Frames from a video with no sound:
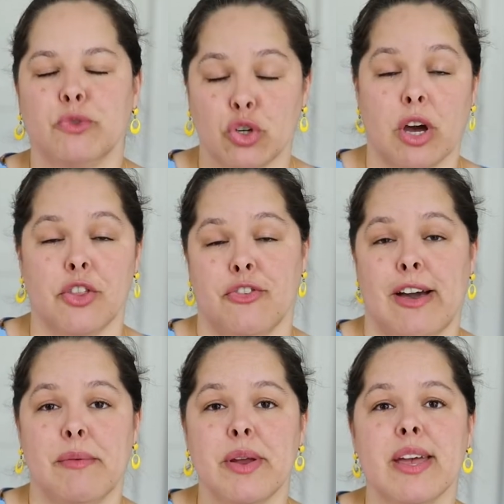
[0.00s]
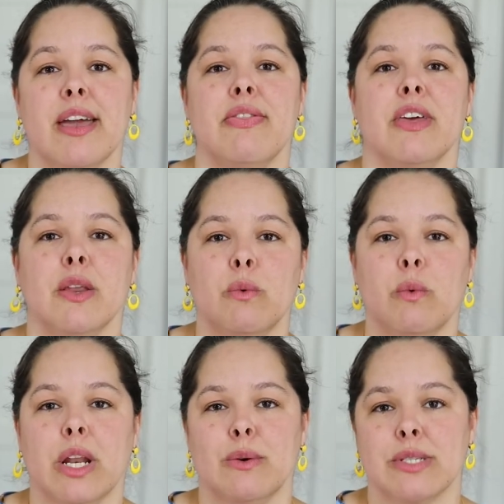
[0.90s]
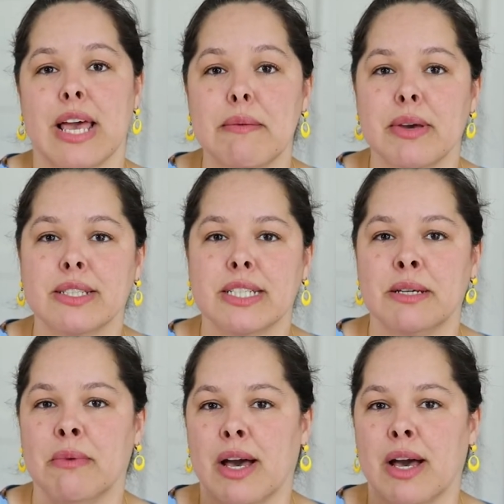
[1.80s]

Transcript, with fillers: to cut the fabric. And then when I was hemming them,